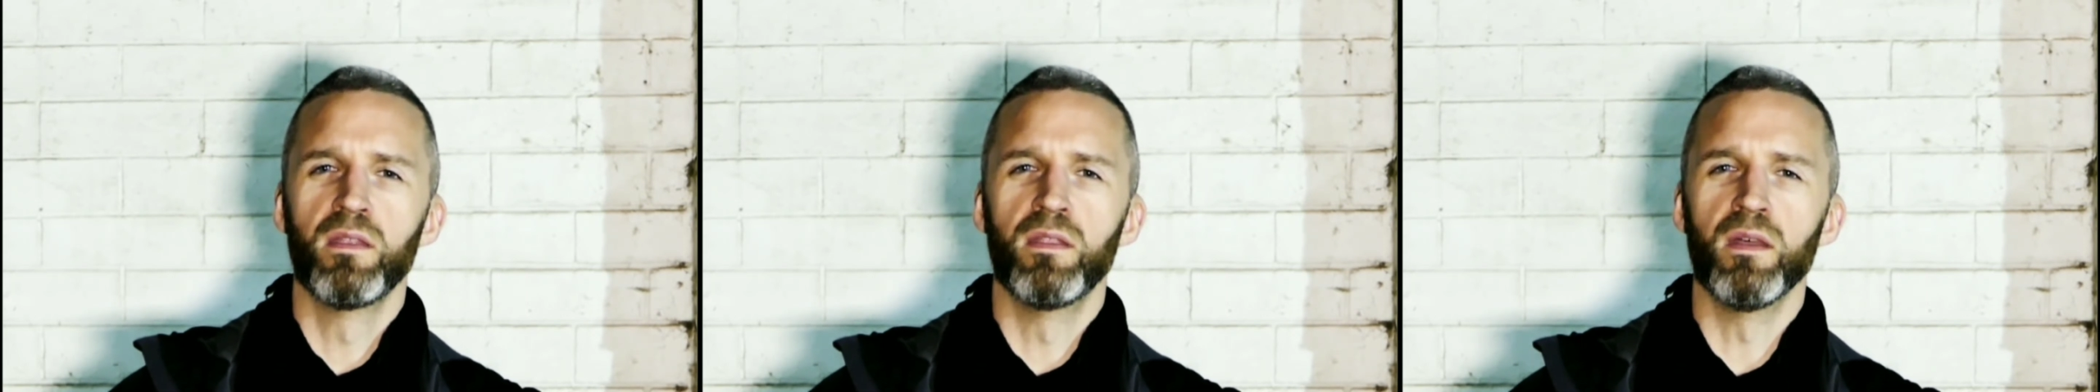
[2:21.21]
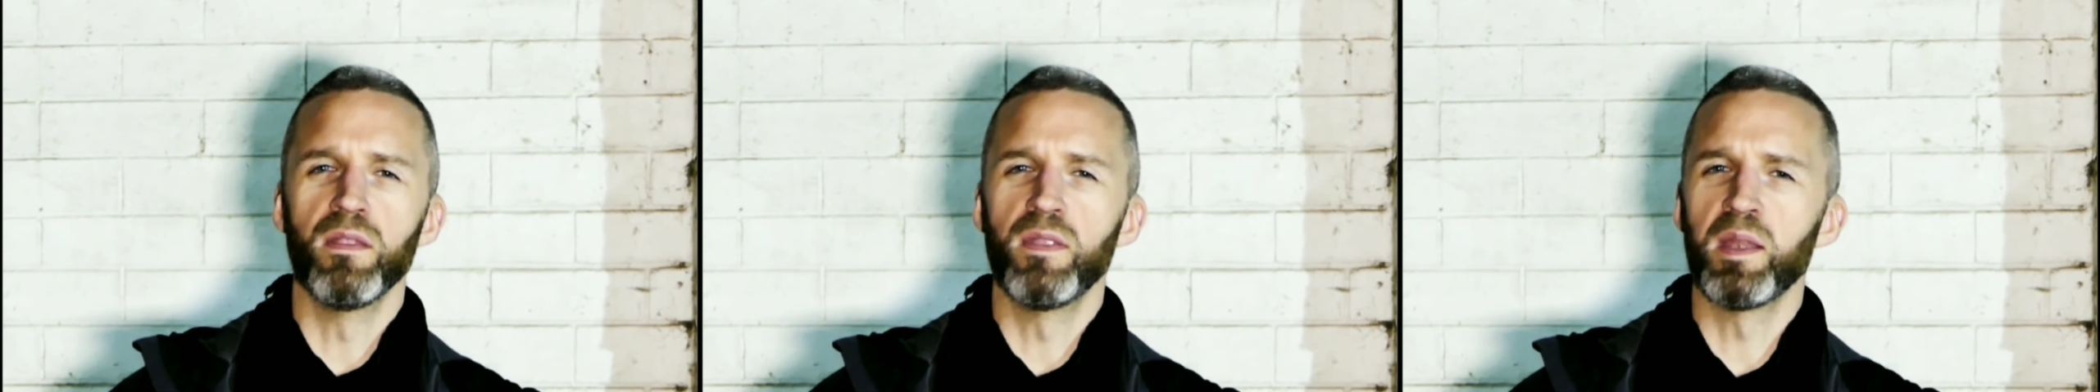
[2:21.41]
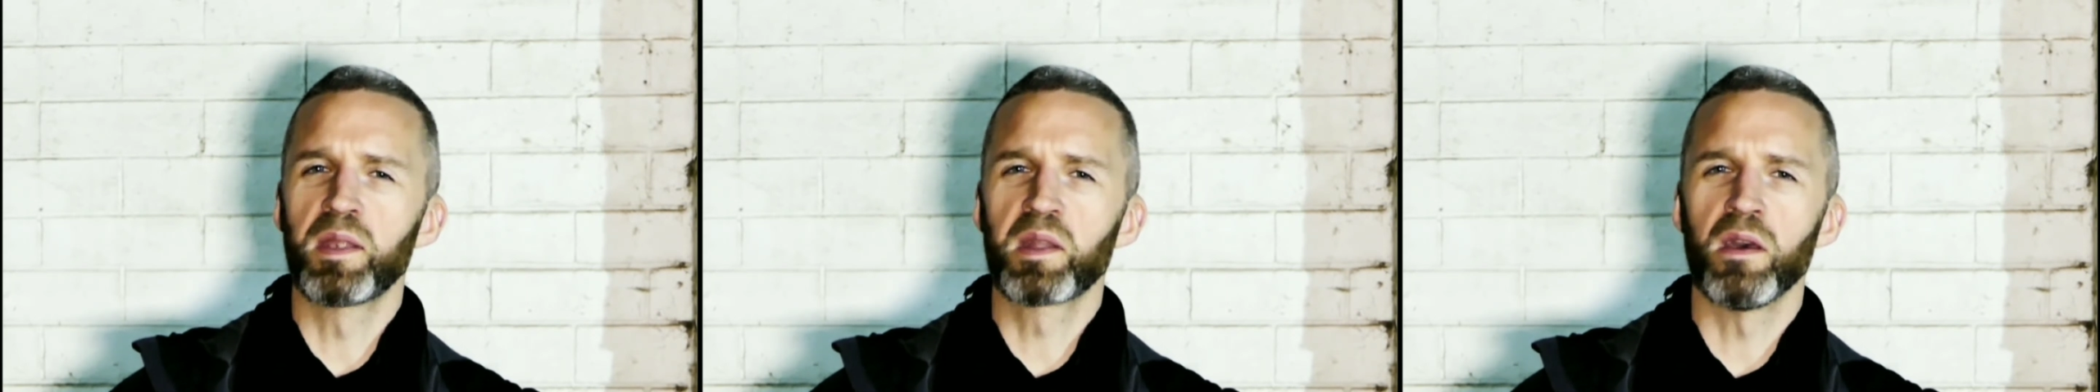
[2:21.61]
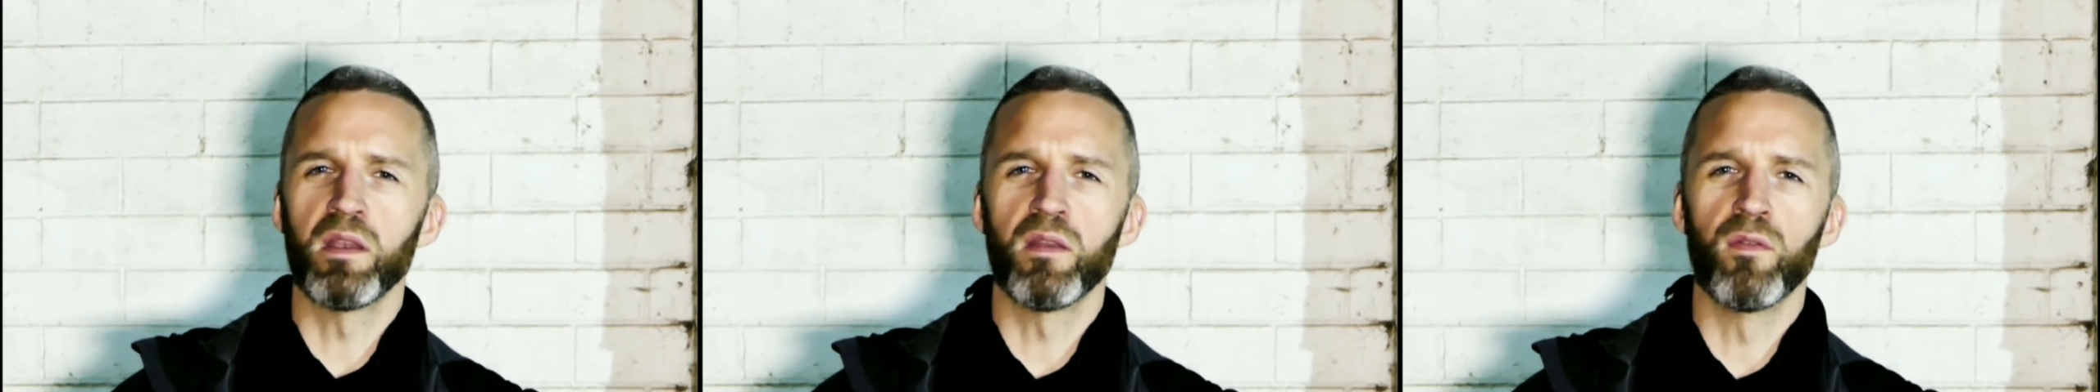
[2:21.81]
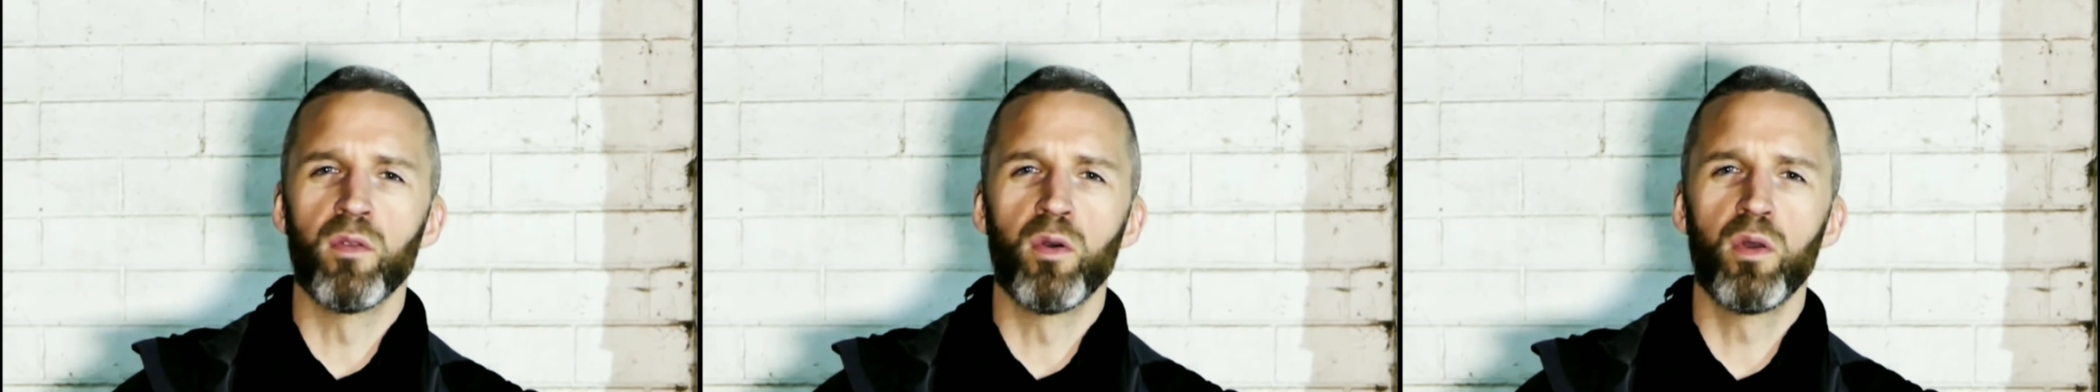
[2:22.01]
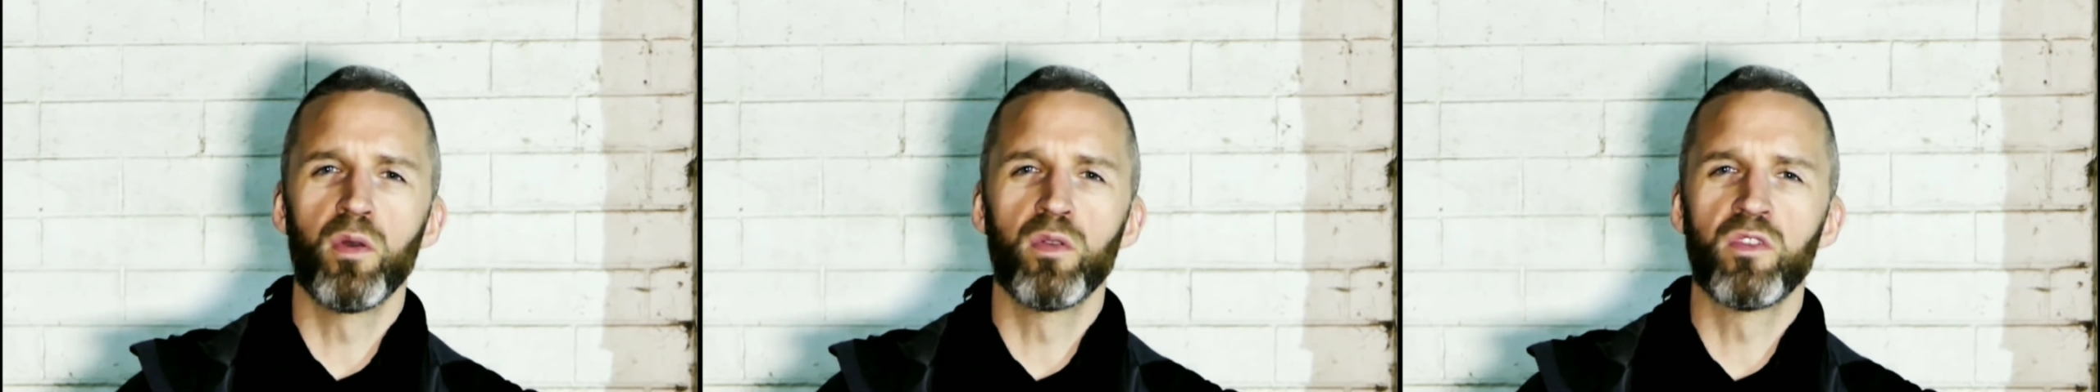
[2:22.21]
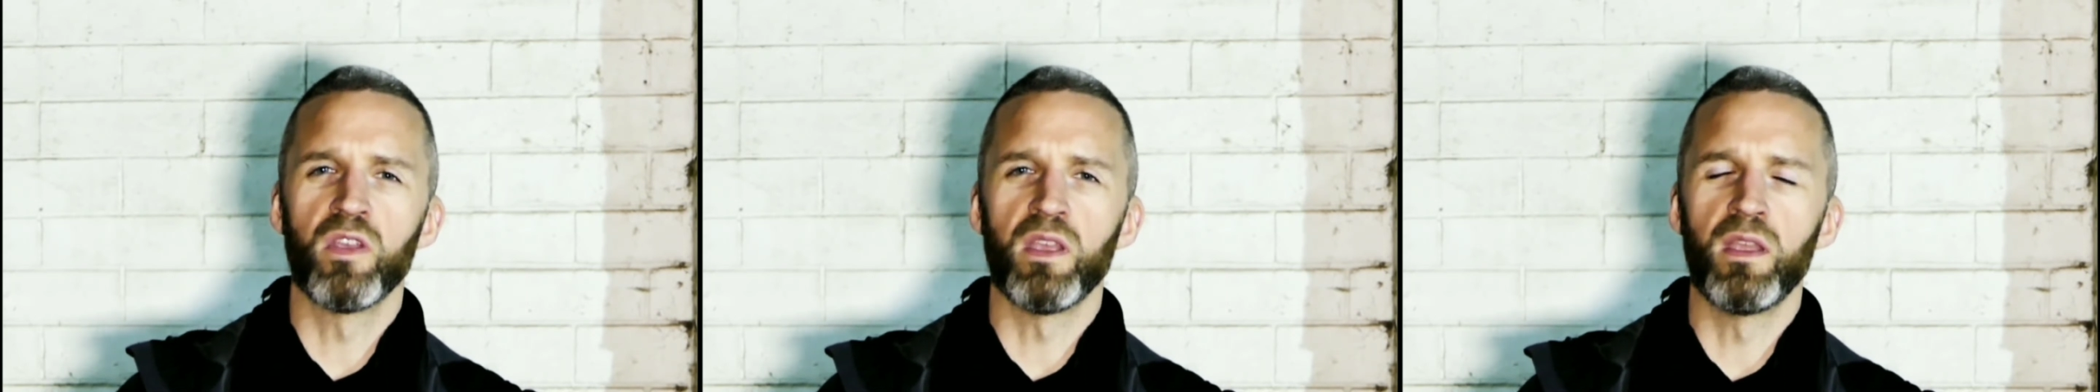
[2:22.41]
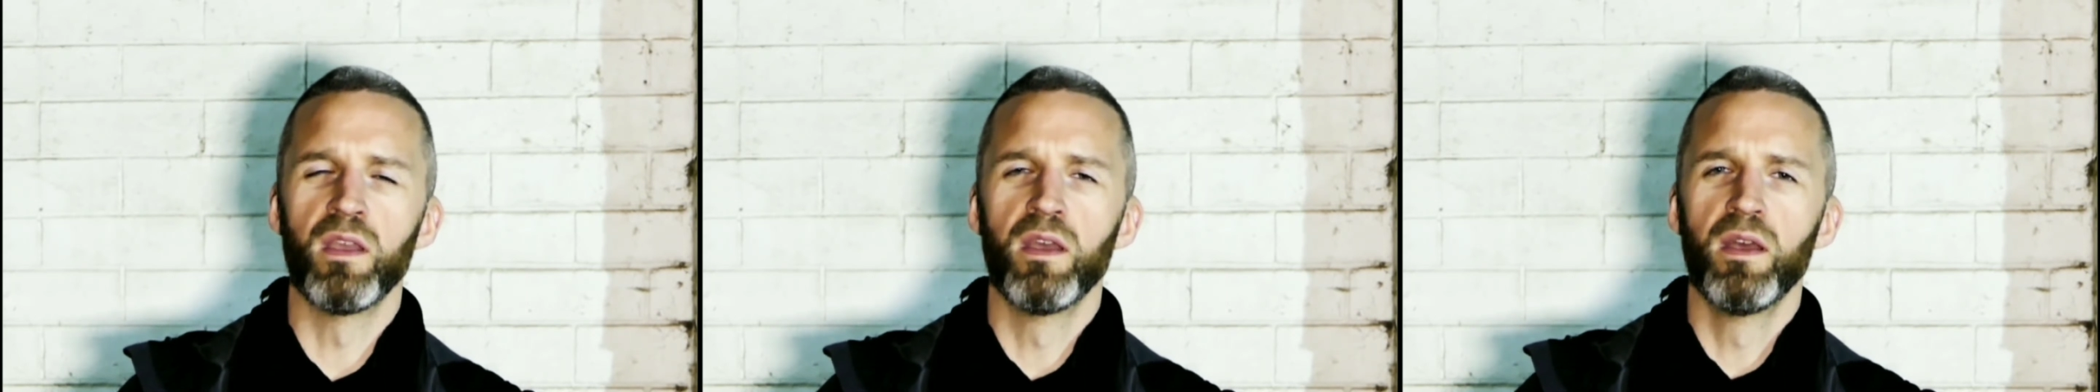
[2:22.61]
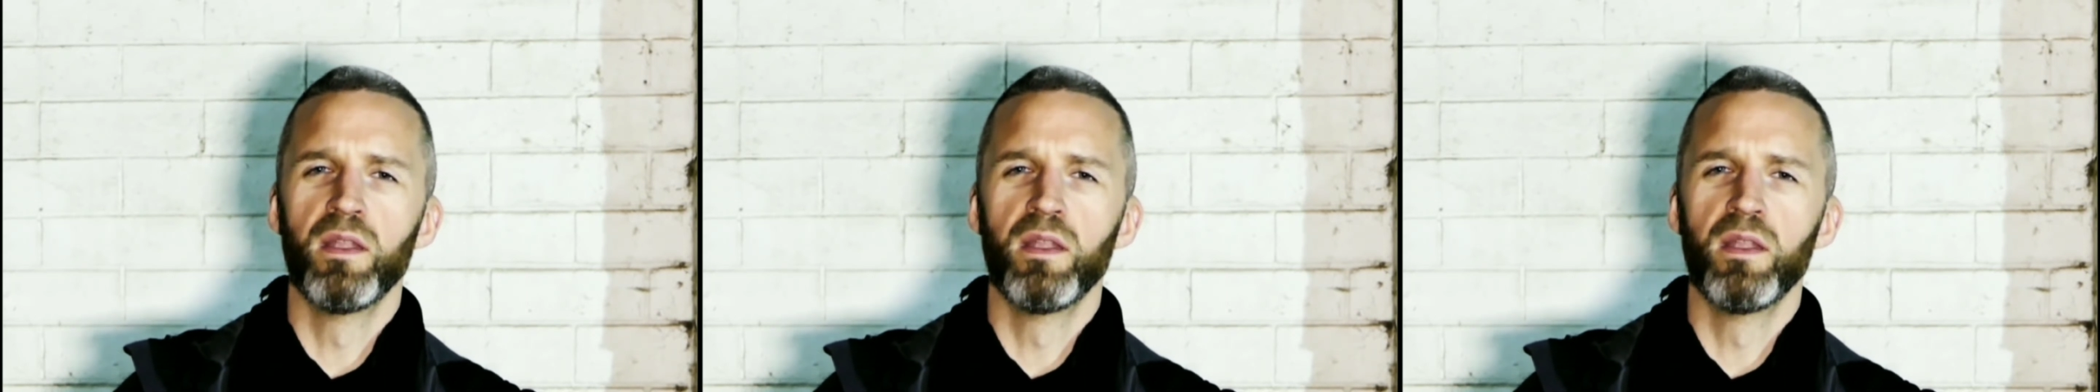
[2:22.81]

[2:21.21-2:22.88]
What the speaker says: that this kind of loyalty